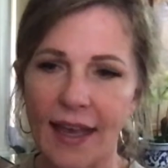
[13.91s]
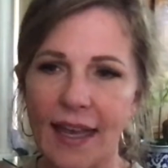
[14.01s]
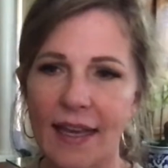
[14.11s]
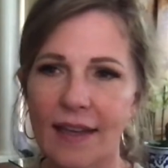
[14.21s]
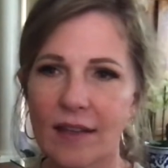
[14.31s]

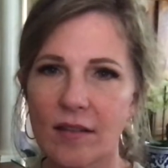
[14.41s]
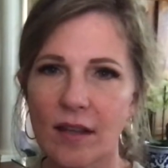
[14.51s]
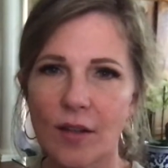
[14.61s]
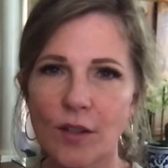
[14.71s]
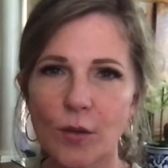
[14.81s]
and
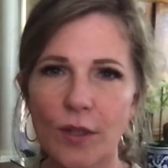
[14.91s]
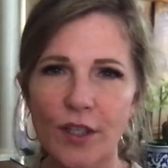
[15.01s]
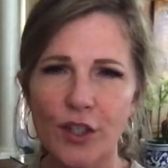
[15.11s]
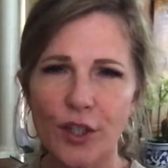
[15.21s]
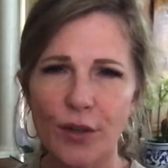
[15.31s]
I just wanted to
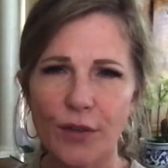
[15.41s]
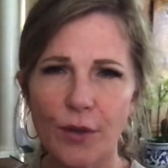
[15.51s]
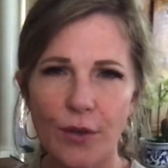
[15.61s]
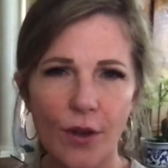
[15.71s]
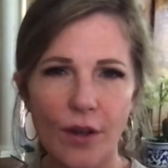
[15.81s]
share a few
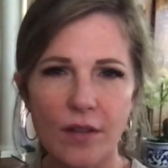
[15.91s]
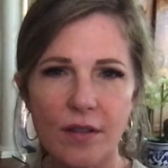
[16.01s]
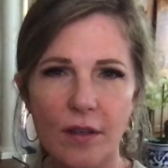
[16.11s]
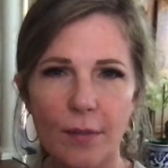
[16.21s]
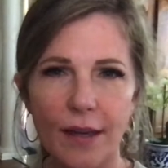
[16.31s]
thoughts
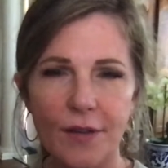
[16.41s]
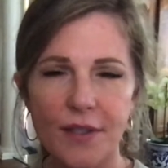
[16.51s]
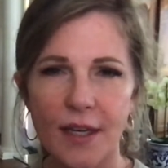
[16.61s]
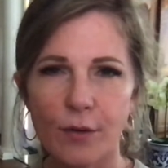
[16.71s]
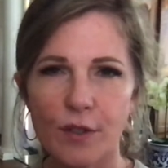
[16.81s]
about
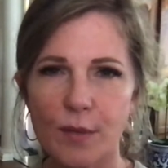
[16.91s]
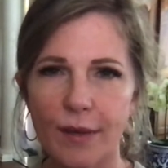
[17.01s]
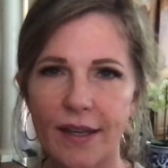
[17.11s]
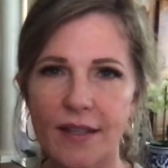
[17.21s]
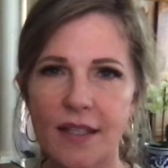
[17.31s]
sacred
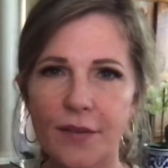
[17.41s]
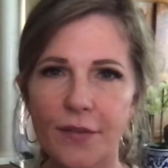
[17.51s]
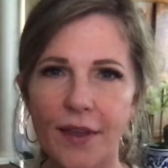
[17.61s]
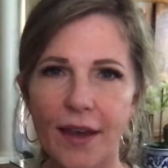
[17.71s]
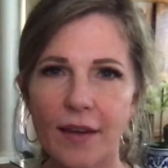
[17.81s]
space if
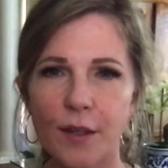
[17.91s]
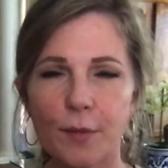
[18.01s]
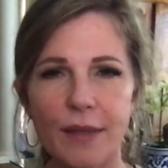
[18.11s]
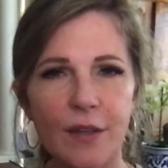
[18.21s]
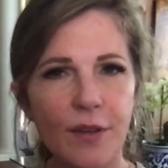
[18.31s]
that could
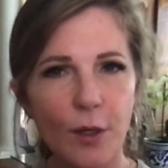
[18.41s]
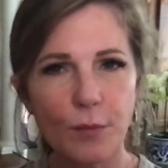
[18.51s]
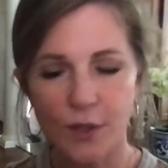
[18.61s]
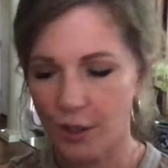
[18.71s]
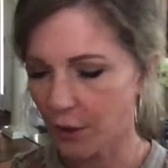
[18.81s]
be of help
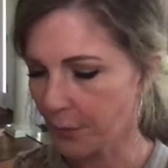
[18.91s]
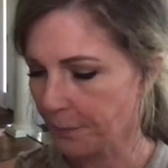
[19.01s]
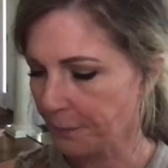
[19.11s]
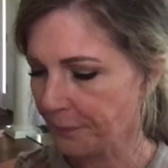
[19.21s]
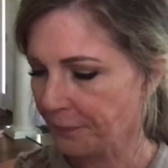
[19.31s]
to you.
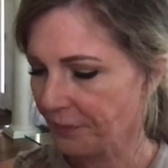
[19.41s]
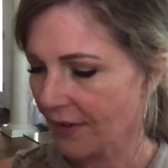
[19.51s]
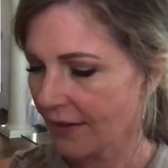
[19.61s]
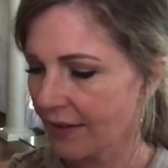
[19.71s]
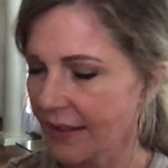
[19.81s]

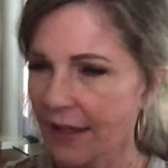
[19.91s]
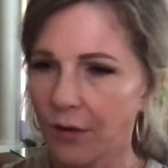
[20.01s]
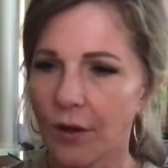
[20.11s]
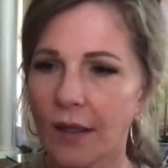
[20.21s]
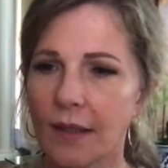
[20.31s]

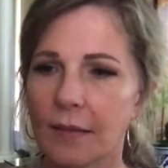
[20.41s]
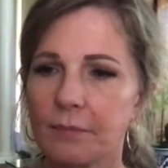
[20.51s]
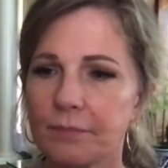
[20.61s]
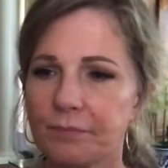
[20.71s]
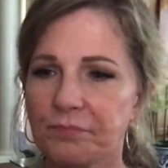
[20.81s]
Now,
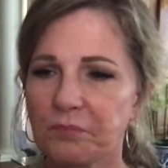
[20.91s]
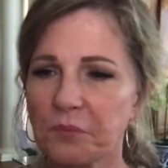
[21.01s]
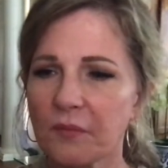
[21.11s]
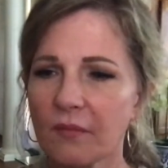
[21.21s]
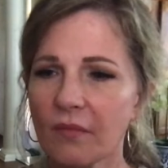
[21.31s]
um,
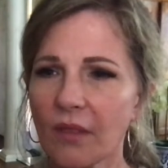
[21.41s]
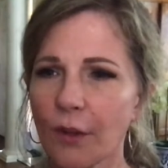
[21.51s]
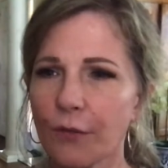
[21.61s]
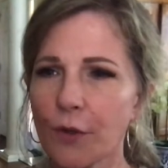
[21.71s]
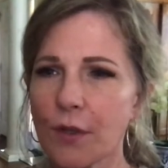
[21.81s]

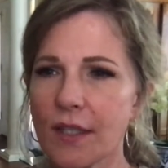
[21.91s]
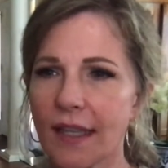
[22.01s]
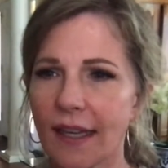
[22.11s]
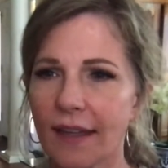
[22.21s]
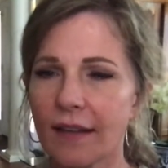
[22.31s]
the first
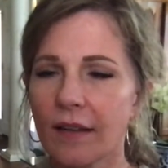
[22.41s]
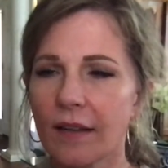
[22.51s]
thing